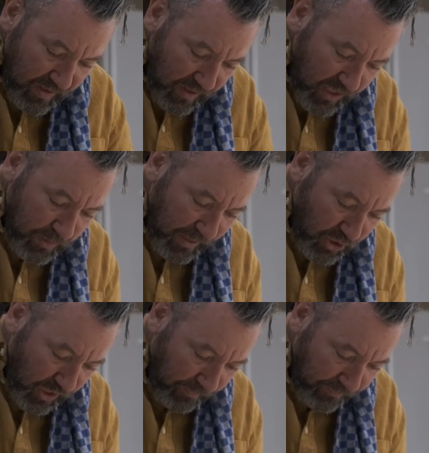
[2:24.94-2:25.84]
a
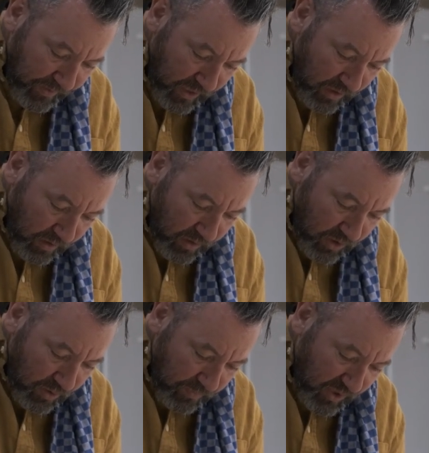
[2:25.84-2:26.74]
spatula.
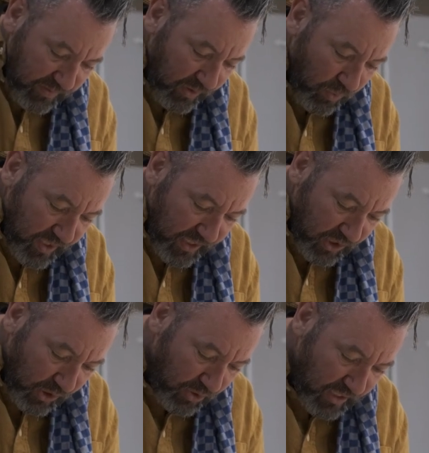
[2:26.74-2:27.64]
Because if you whisk
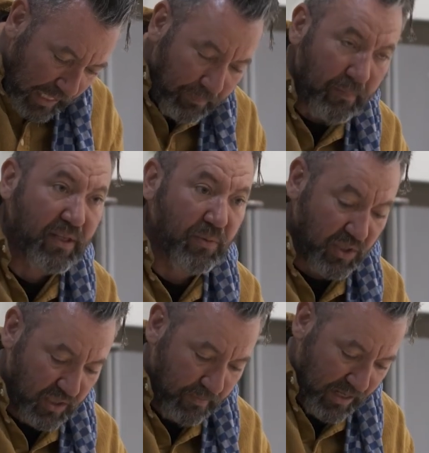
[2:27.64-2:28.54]
it, you lose the lumpy bits, which
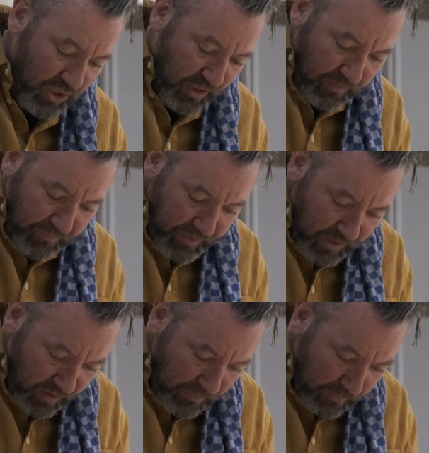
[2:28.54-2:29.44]
is the magic.
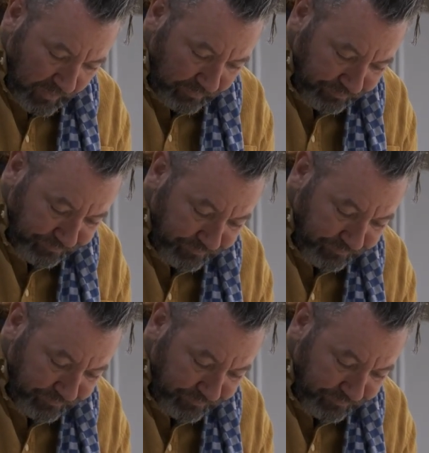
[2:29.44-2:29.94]
Remember,